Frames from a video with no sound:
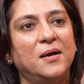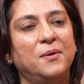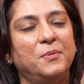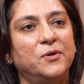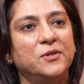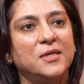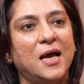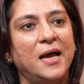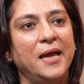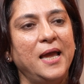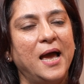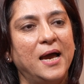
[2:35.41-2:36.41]
because
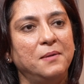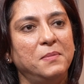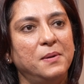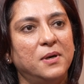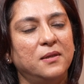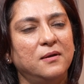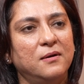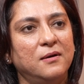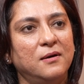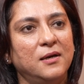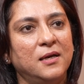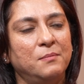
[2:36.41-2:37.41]
I had my
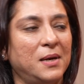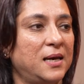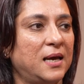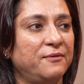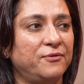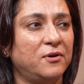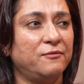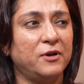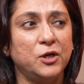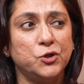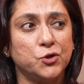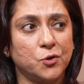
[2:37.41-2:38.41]
mother in my life for a
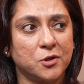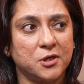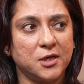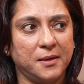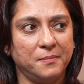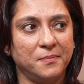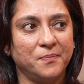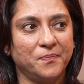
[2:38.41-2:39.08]
very short time.